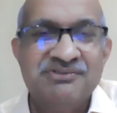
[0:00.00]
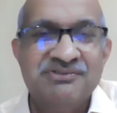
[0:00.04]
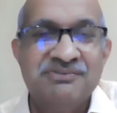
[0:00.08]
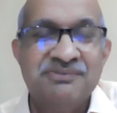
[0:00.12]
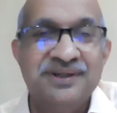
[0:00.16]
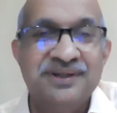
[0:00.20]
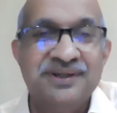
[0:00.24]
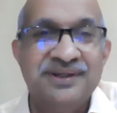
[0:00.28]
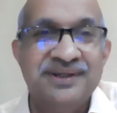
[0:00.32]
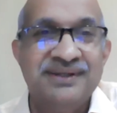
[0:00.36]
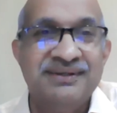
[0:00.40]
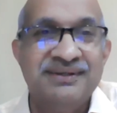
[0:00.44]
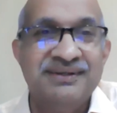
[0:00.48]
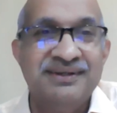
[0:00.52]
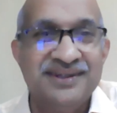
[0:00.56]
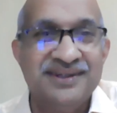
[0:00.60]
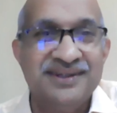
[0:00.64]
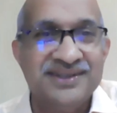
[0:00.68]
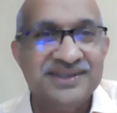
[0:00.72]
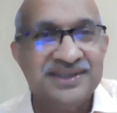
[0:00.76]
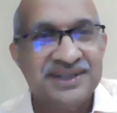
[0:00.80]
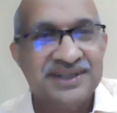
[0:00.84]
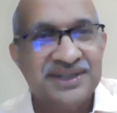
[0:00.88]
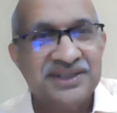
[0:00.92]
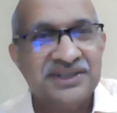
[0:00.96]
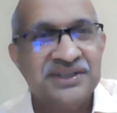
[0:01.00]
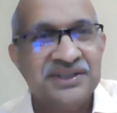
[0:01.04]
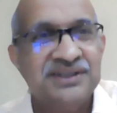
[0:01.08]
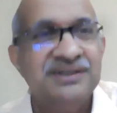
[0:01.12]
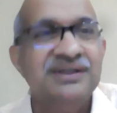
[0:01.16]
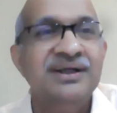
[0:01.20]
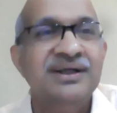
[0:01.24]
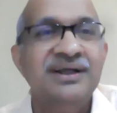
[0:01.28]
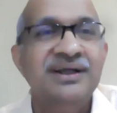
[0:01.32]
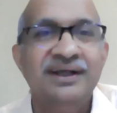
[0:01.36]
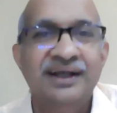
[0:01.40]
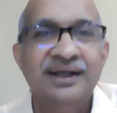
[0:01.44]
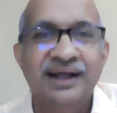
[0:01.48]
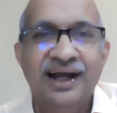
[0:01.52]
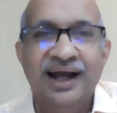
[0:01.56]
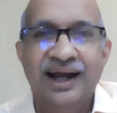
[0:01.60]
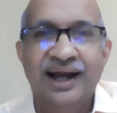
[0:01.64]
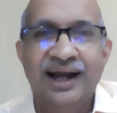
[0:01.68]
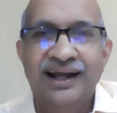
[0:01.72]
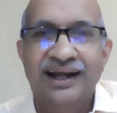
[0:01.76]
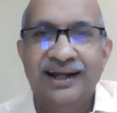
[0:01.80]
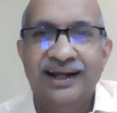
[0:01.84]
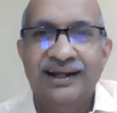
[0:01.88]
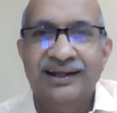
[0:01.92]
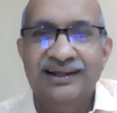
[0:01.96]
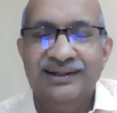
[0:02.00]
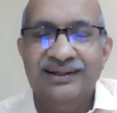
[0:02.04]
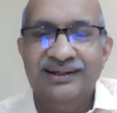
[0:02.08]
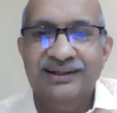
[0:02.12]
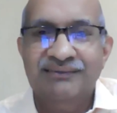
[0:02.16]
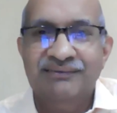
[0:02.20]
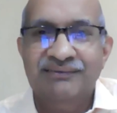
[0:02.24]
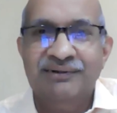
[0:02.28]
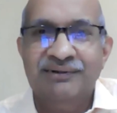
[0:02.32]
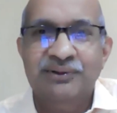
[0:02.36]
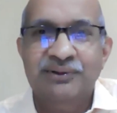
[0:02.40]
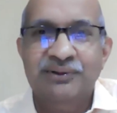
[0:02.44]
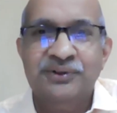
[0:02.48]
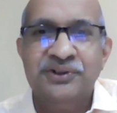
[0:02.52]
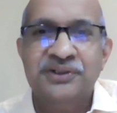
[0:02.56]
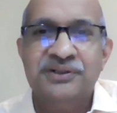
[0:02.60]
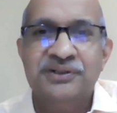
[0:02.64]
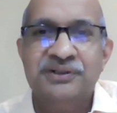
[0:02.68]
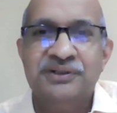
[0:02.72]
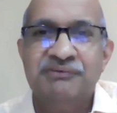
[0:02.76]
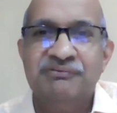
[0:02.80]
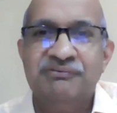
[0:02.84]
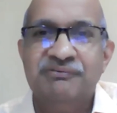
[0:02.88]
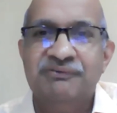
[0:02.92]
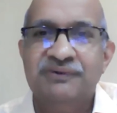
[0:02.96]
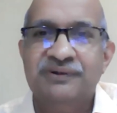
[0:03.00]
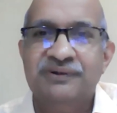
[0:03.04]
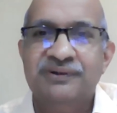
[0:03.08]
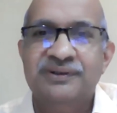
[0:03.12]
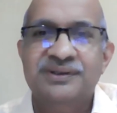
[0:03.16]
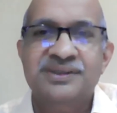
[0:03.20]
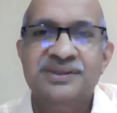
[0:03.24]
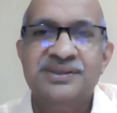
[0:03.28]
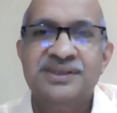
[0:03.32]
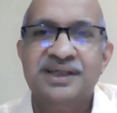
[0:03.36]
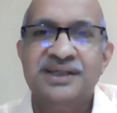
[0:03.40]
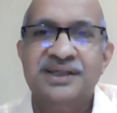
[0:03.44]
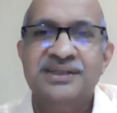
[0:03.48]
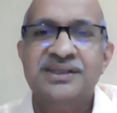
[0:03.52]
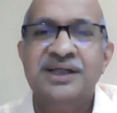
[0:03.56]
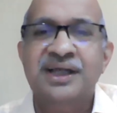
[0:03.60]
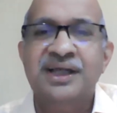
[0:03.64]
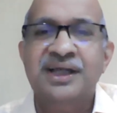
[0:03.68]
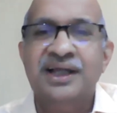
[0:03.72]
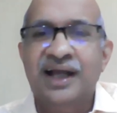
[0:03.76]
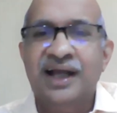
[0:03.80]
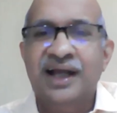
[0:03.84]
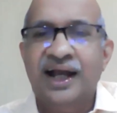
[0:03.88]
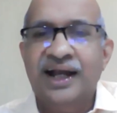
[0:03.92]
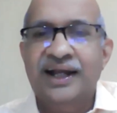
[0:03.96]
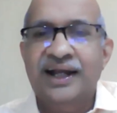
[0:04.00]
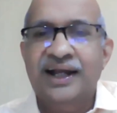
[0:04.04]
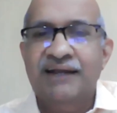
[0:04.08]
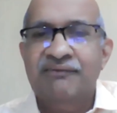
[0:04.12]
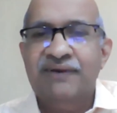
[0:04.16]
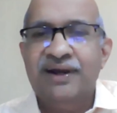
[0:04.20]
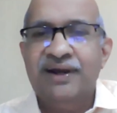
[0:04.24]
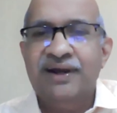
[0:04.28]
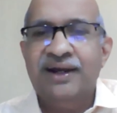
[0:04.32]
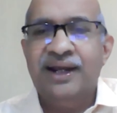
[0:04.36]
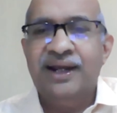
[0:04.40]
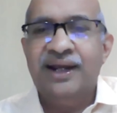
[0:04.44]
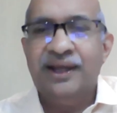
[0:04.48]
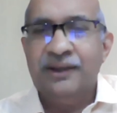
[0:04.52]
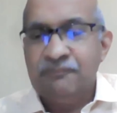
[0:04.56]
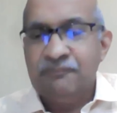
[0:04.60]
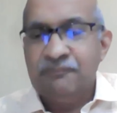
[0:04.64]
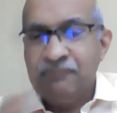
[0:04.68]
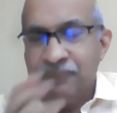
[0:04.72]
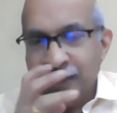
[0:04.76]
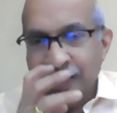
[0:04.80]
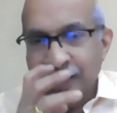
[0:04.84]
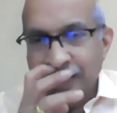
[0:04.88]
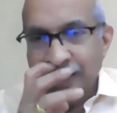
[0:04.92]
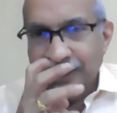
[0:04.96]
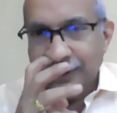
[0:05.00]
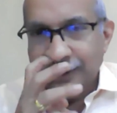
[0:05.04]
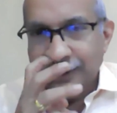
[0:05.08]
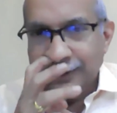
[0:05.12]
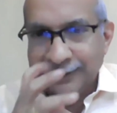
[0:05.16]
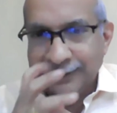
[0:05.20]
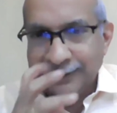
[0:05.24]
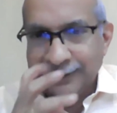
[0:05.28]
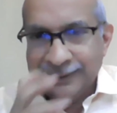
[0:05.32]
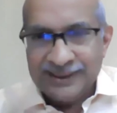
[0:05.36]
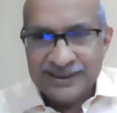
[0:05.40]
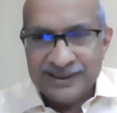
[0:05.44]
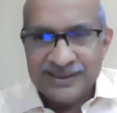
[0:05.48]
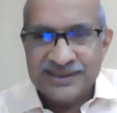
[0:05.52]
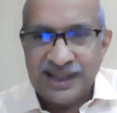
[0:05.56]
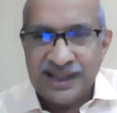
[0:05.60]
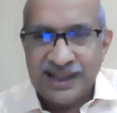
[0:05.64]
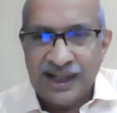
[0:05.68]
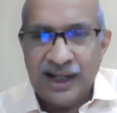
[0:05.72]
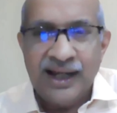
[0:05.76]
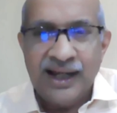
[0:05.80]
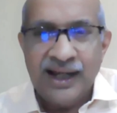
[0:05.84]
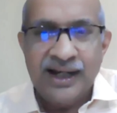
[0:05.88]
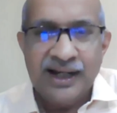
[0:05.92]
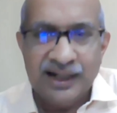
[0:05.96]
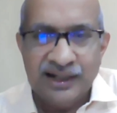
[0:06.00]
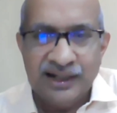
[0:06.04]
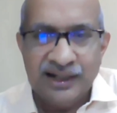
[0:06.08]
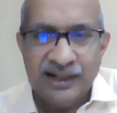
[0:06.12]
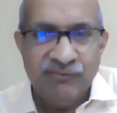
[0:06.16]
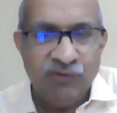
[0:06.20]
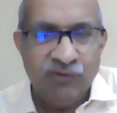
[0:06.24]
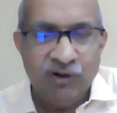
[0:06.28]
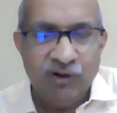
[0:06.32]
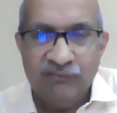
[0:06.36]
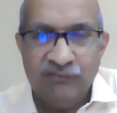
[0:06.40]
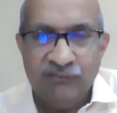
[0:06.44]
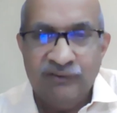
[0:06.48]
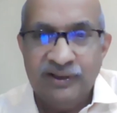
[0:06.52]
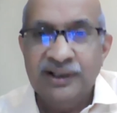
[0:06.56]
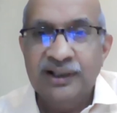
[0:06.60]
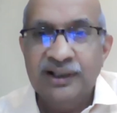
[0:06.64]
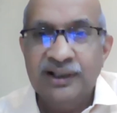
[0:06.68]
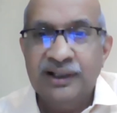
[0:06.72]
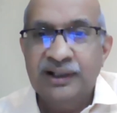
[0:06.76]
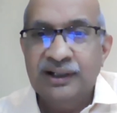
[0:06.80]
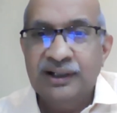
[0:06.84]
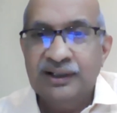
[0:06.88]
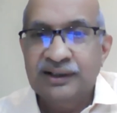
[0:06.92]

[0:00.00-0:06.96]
of opinion, discussion, and evaluation of these things. And definitely, things are evolving.